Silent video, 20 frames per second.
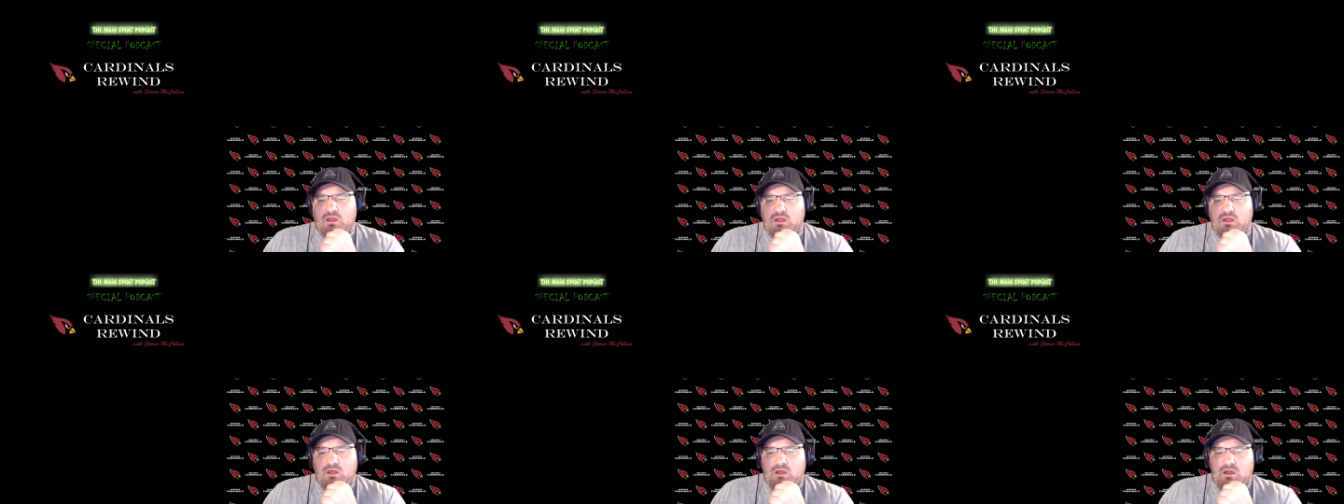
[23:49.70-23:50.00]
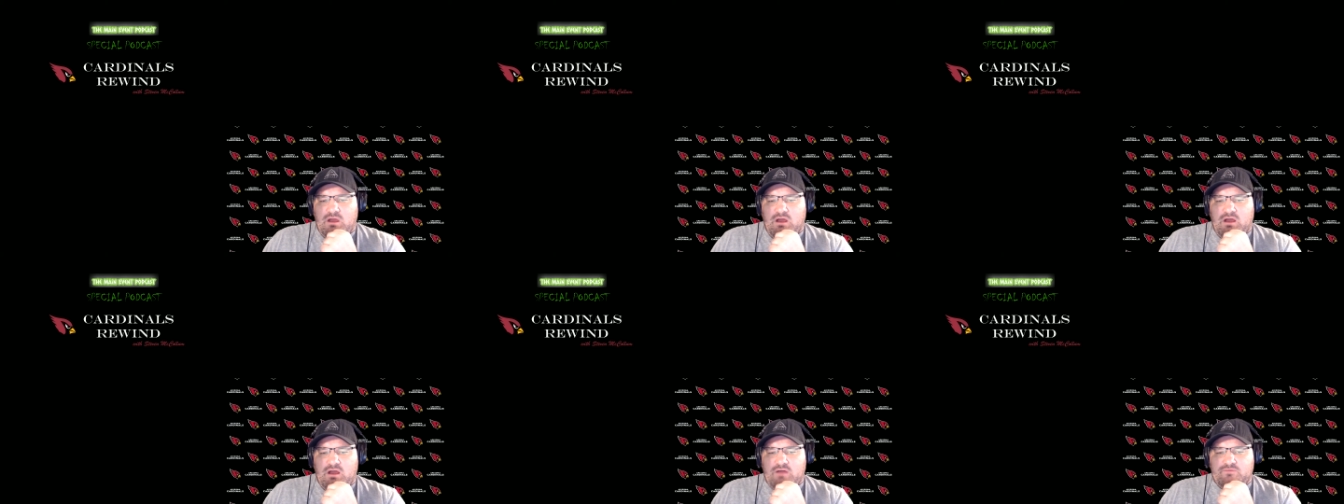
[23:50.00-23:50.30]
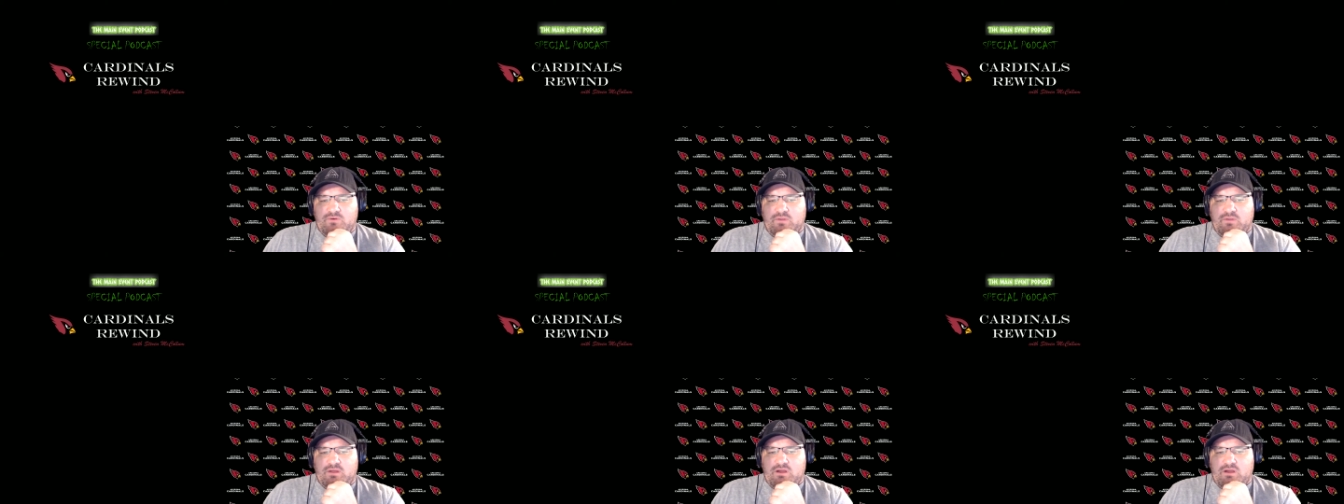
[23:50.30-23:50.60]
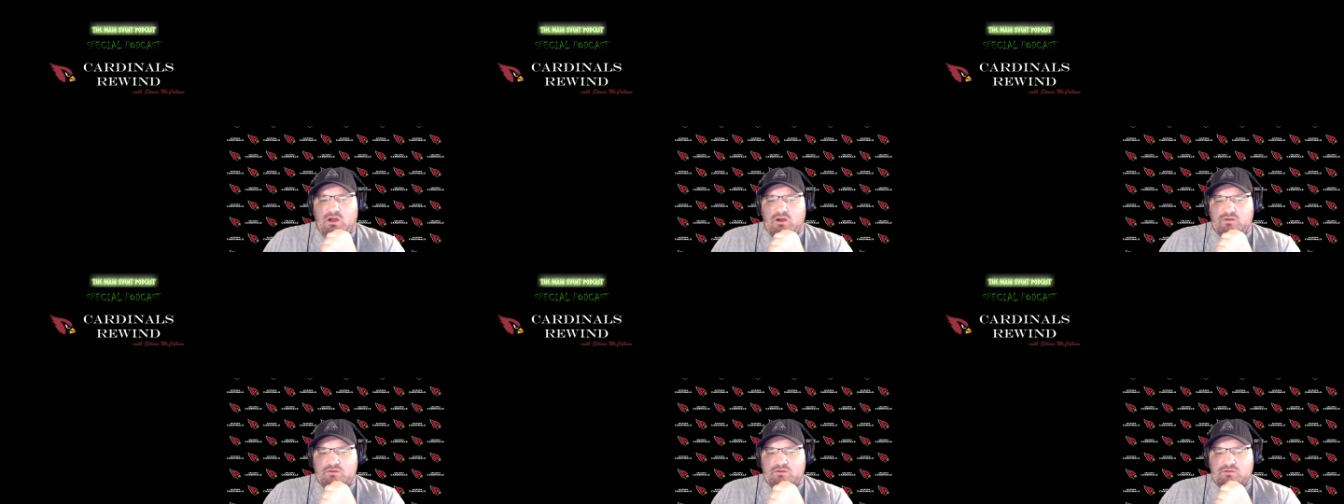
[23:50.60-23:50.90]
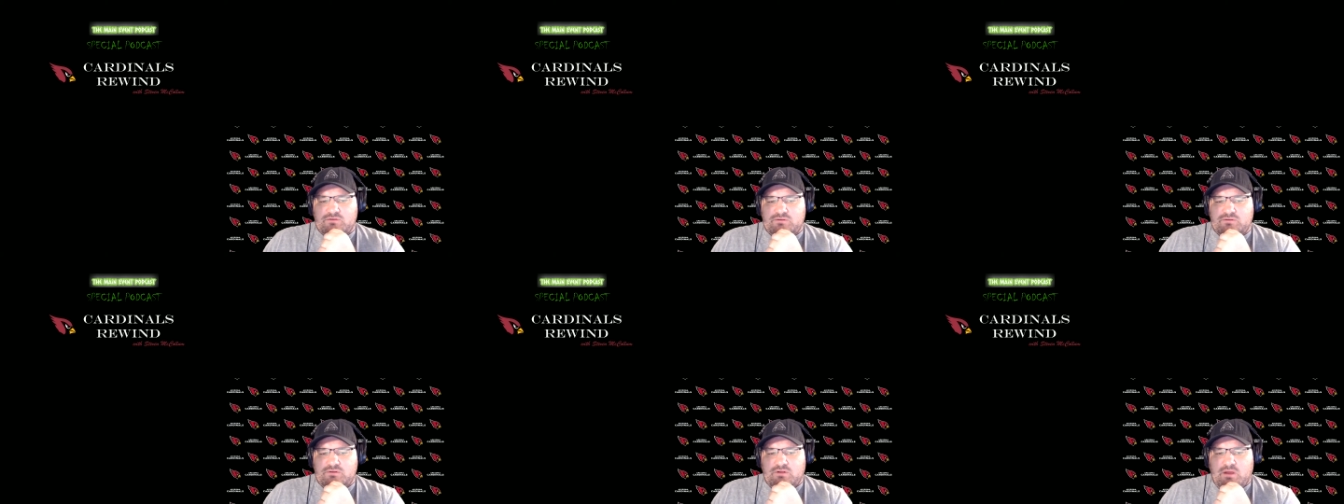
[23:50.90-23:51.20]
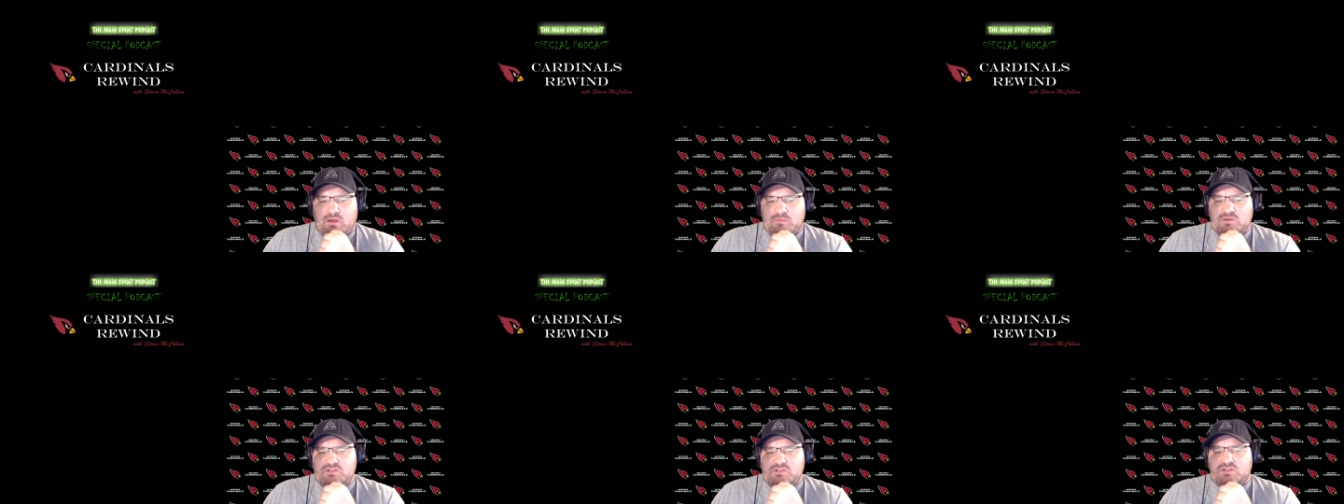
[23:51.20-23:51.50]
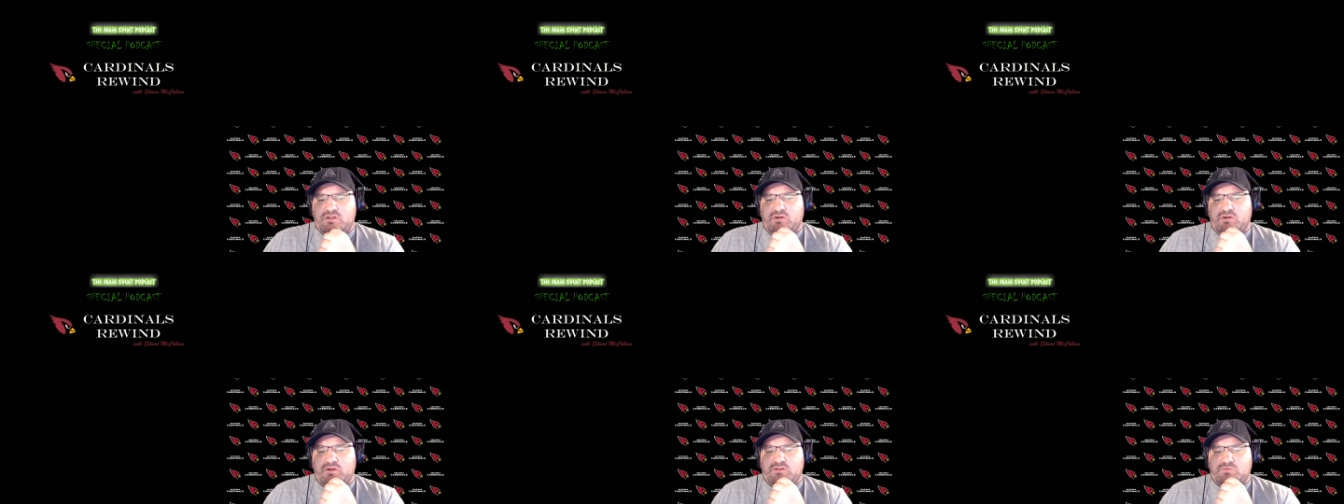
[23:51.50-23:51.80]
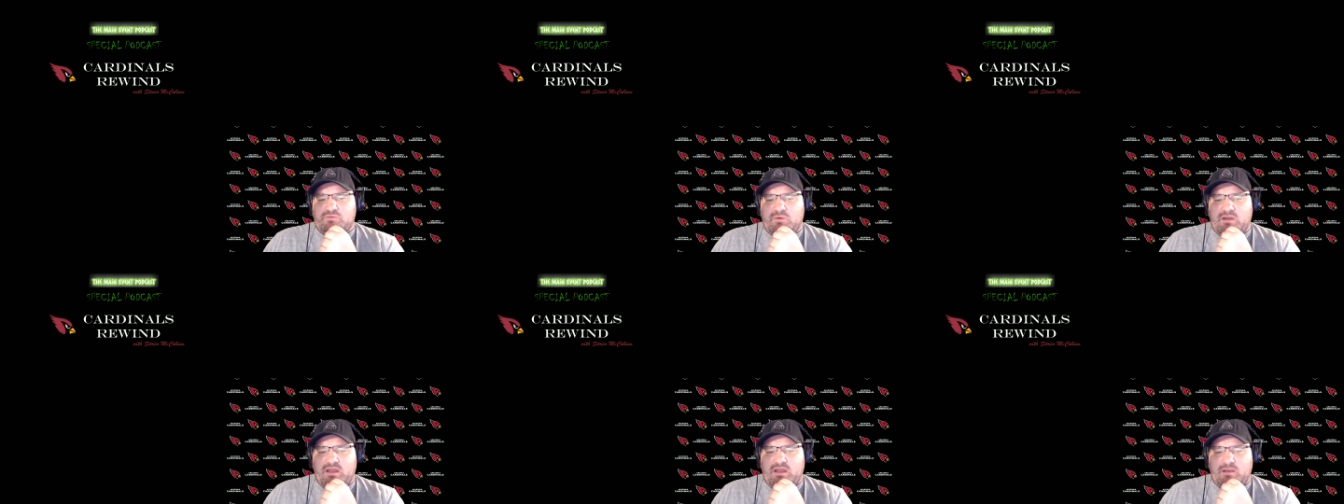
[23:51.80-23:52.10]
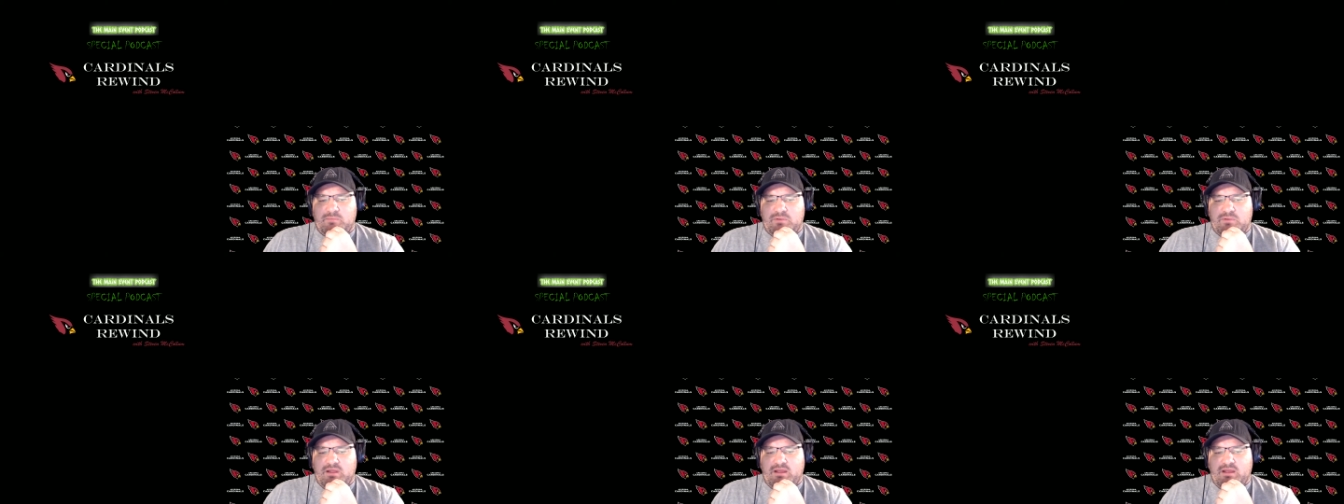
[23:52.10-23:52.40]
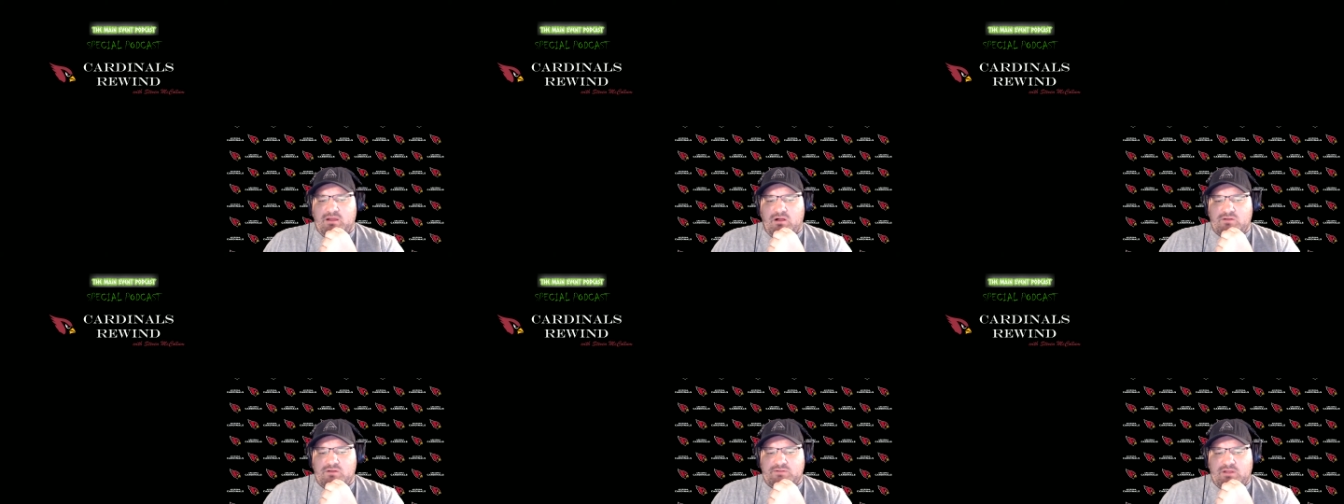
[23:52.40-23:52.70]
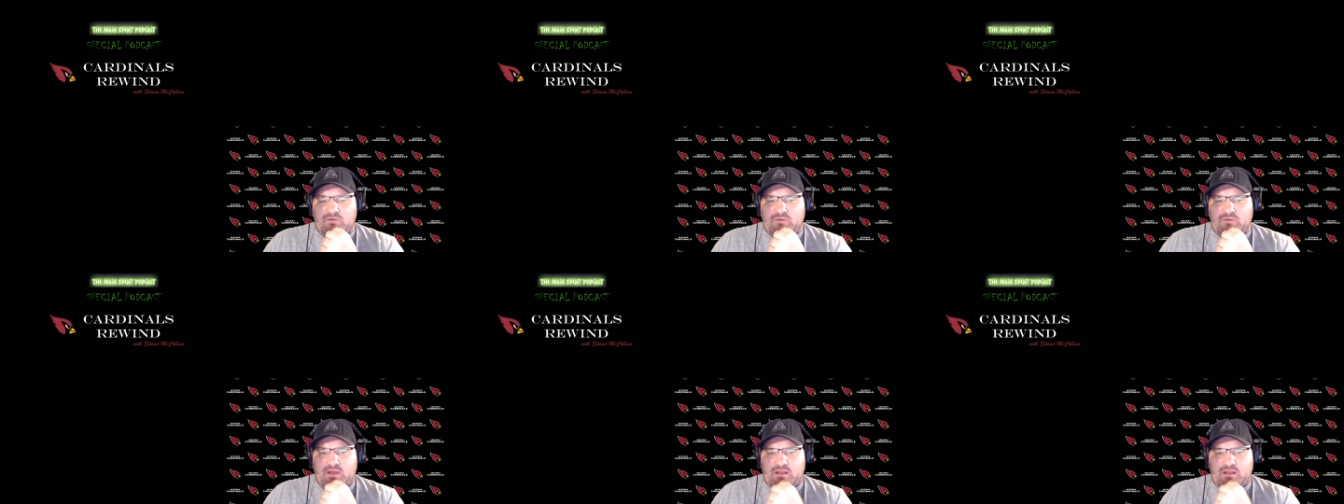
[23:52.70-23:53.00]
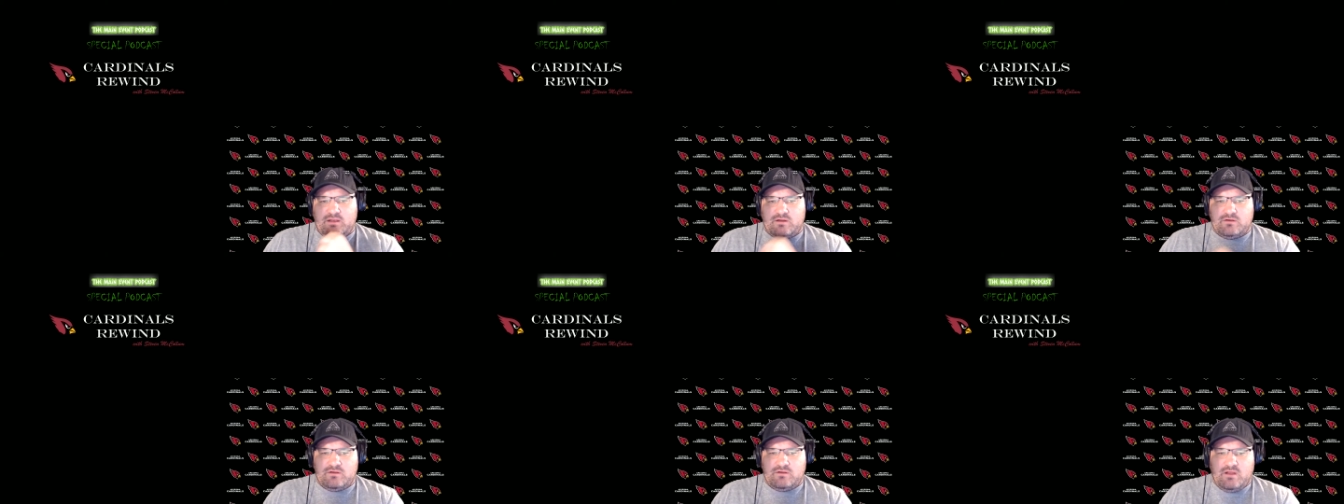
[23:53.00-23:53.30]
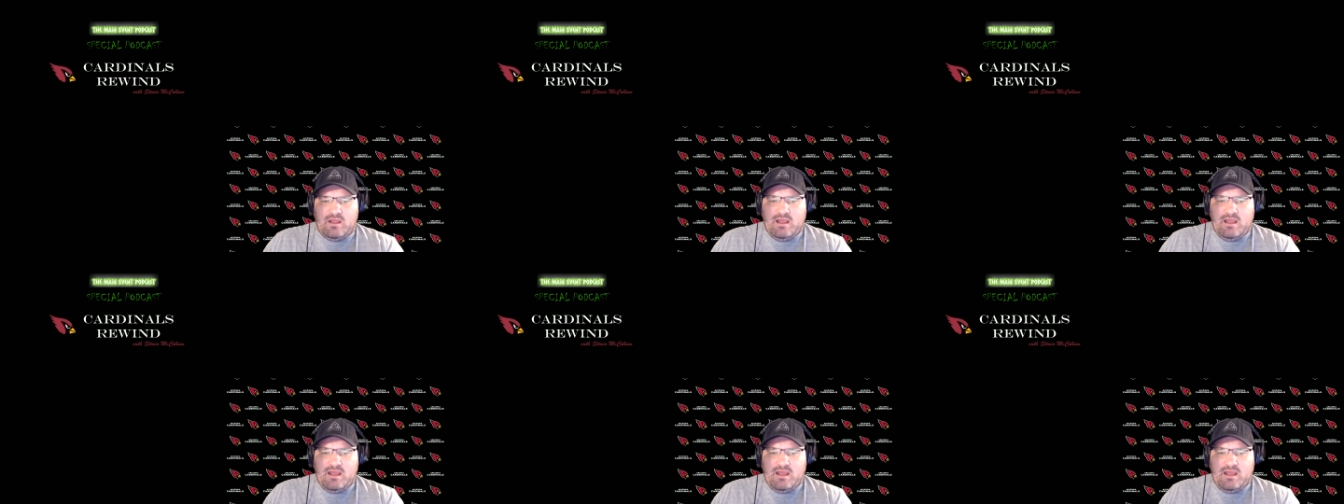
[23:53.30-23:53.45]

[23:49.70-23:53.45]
uh, for the Cardinals. I'm just curious what kind of play calls they ran here.